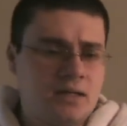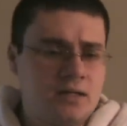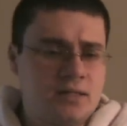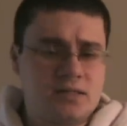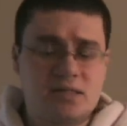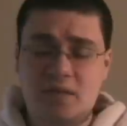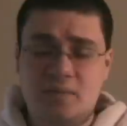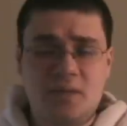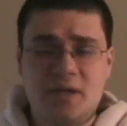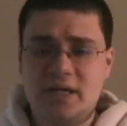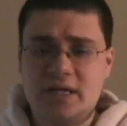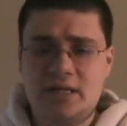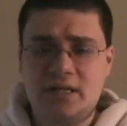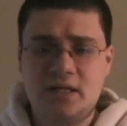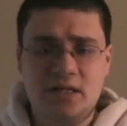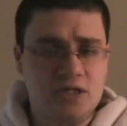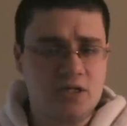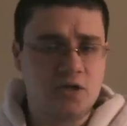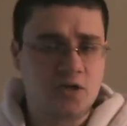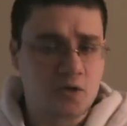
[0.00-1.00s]
somebody
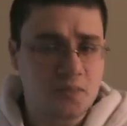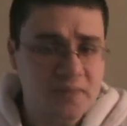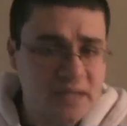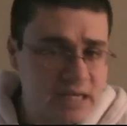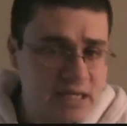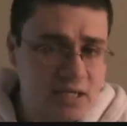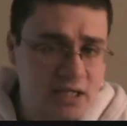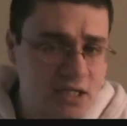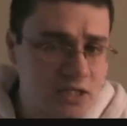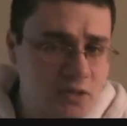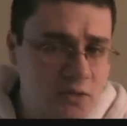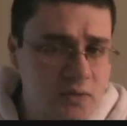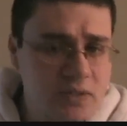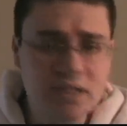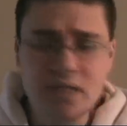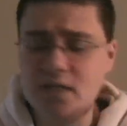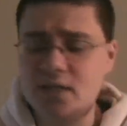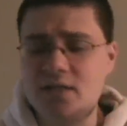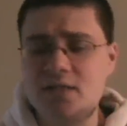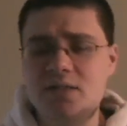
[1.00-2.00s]
in the European
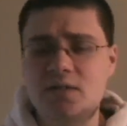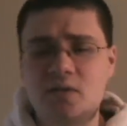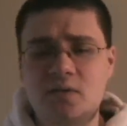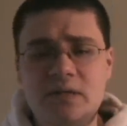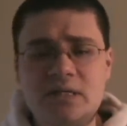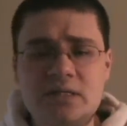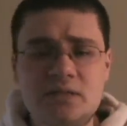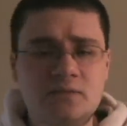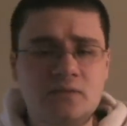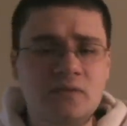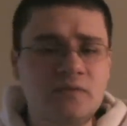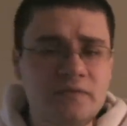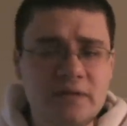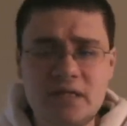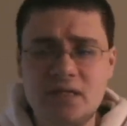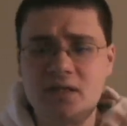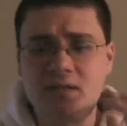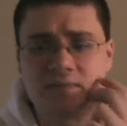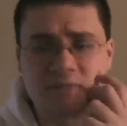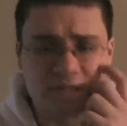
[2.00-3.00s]
Union is going to
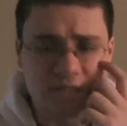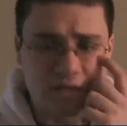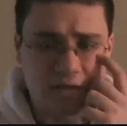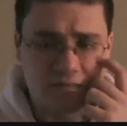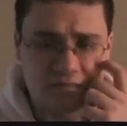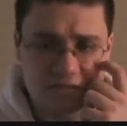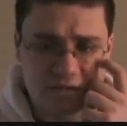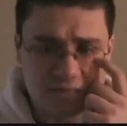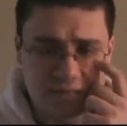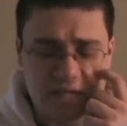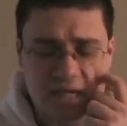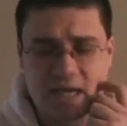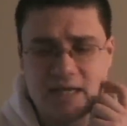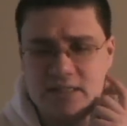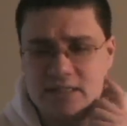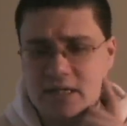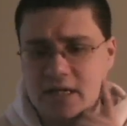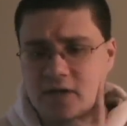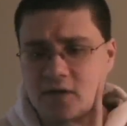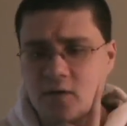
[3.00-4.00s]
reveal themselves to be
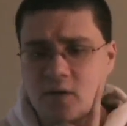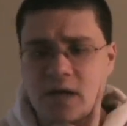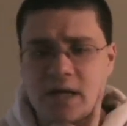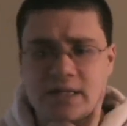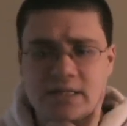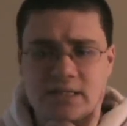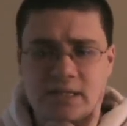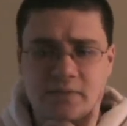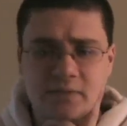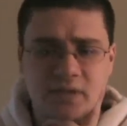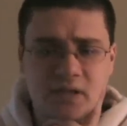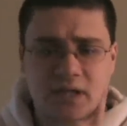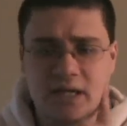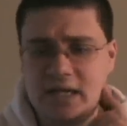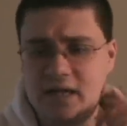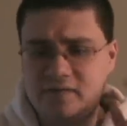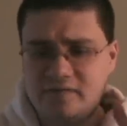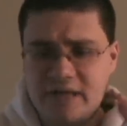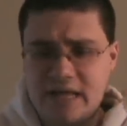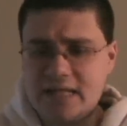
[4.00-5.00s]
Antichrist. I would look
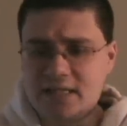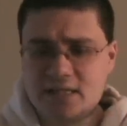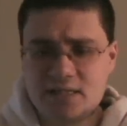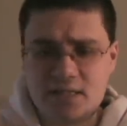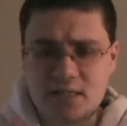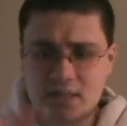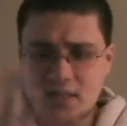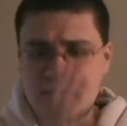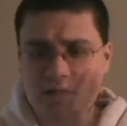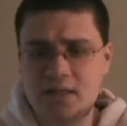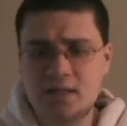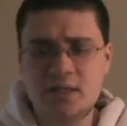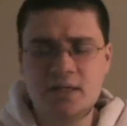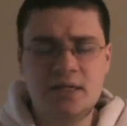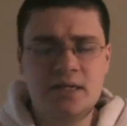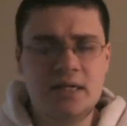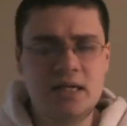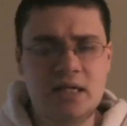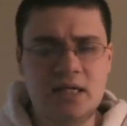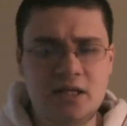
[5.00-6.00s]
at events in the
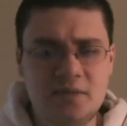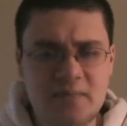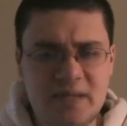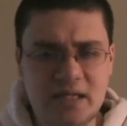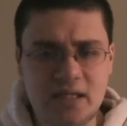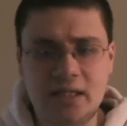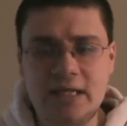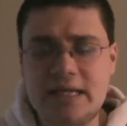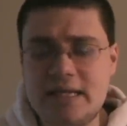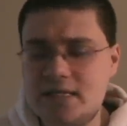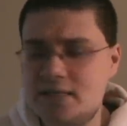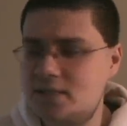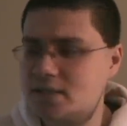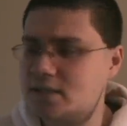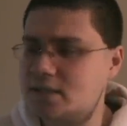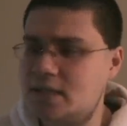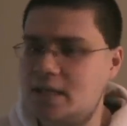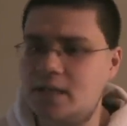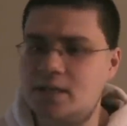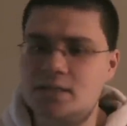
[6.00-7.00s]
Middle
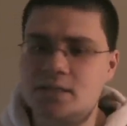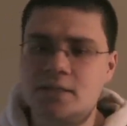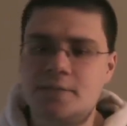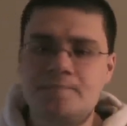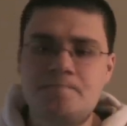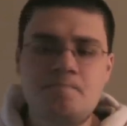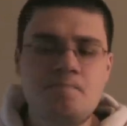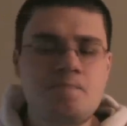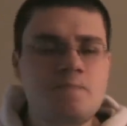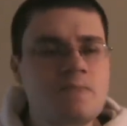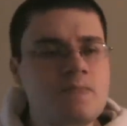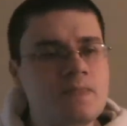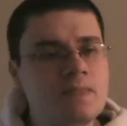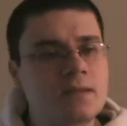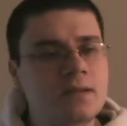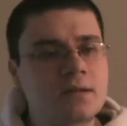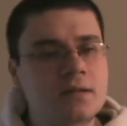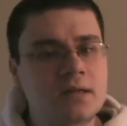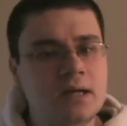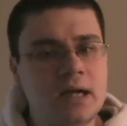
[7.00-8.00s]
East, and
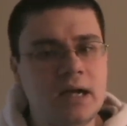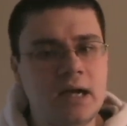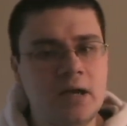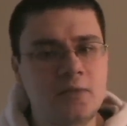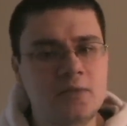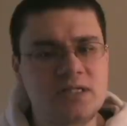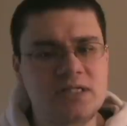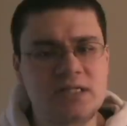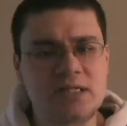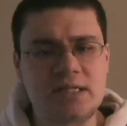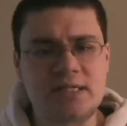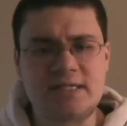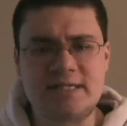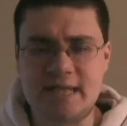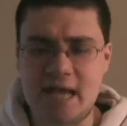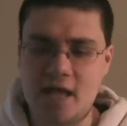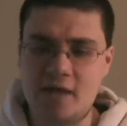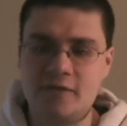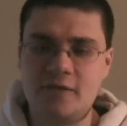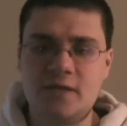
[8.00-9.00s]
I would see
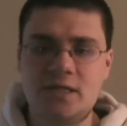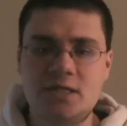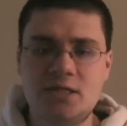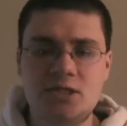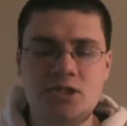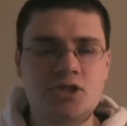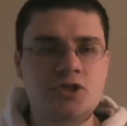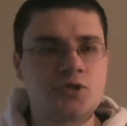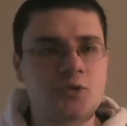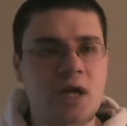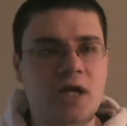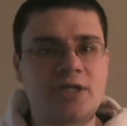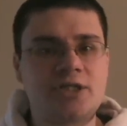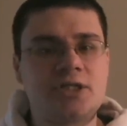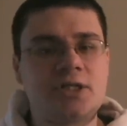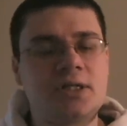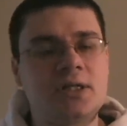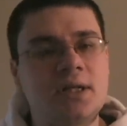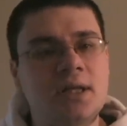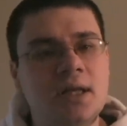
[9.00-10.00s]
death and
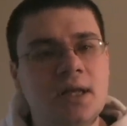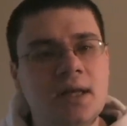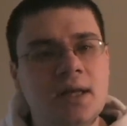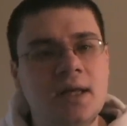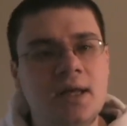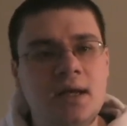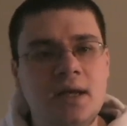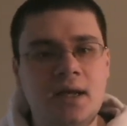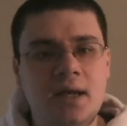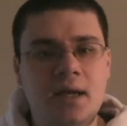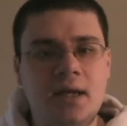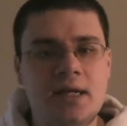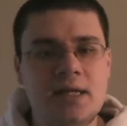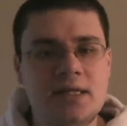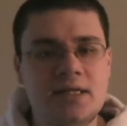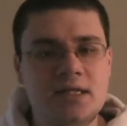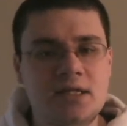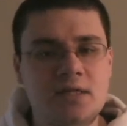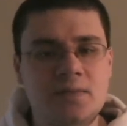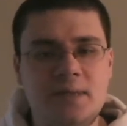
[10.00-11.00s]
destruction, and
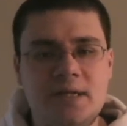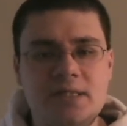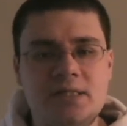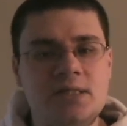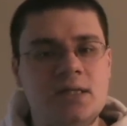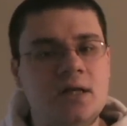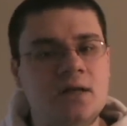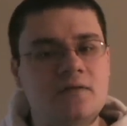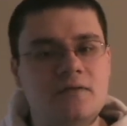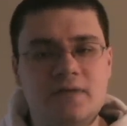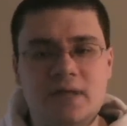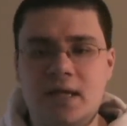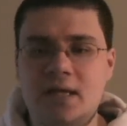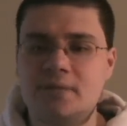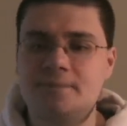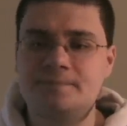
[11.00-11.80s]
I'd think to myself,